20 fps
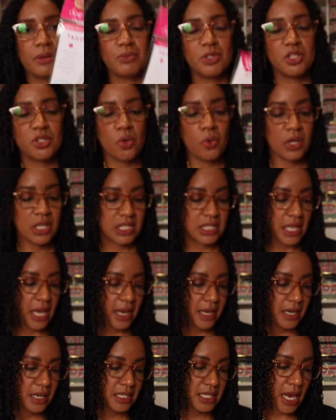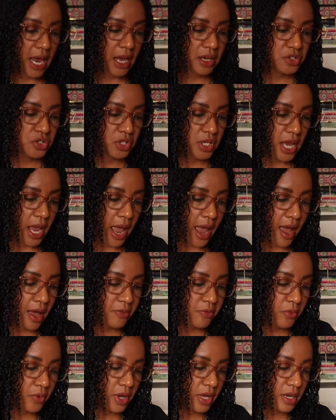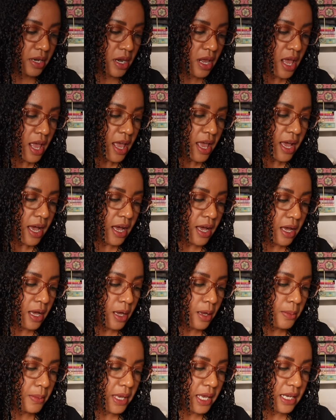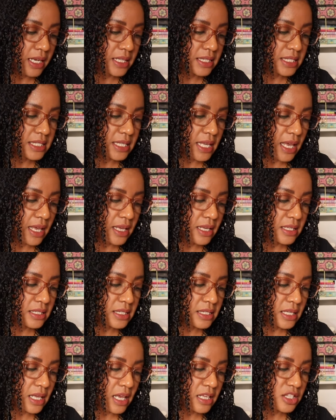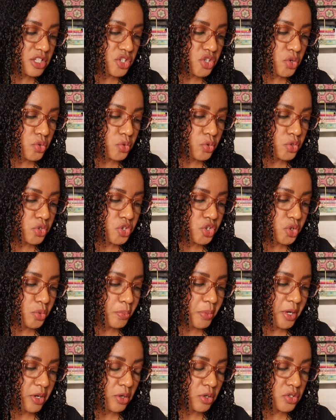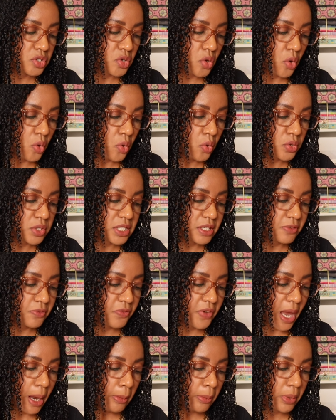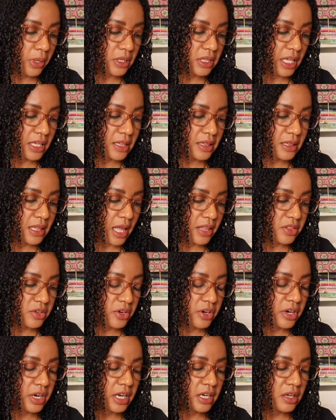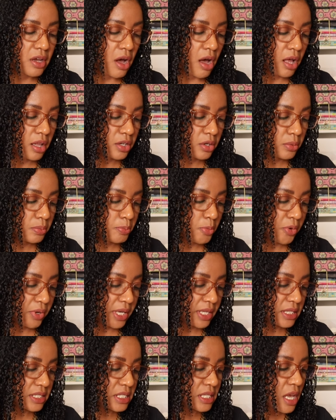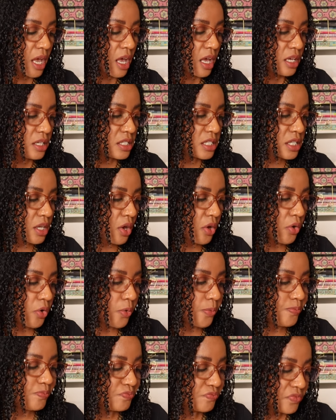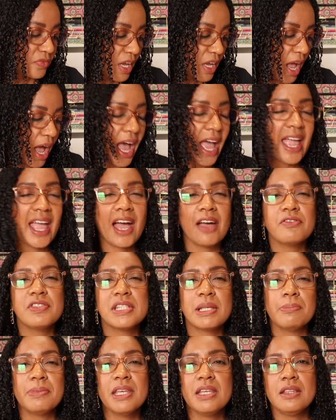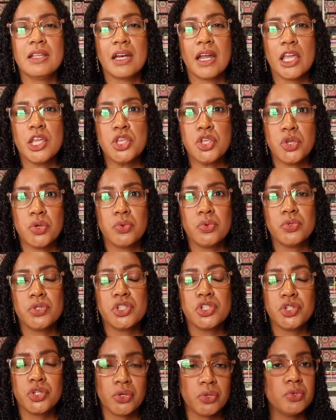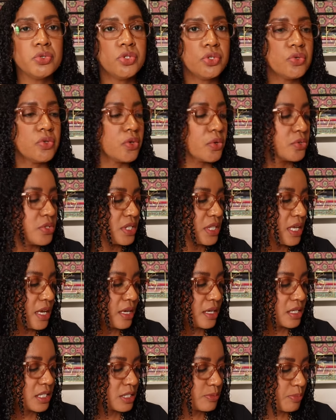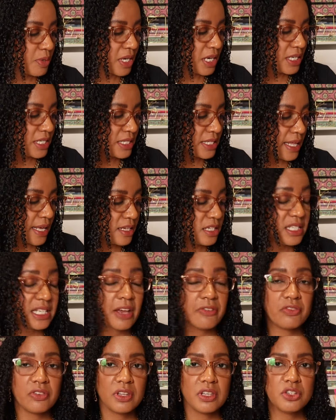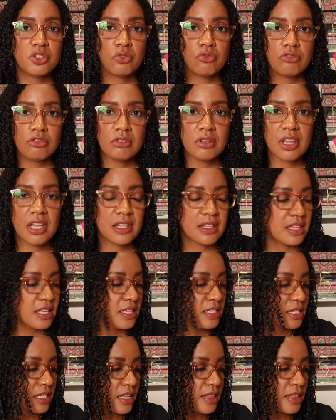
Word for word: I'm so excited to actually have one. Um, and it says it's used to pierce holes in fabric like leather and collar points. So I have something that I use to do those things, but it, they definitely don't look like this.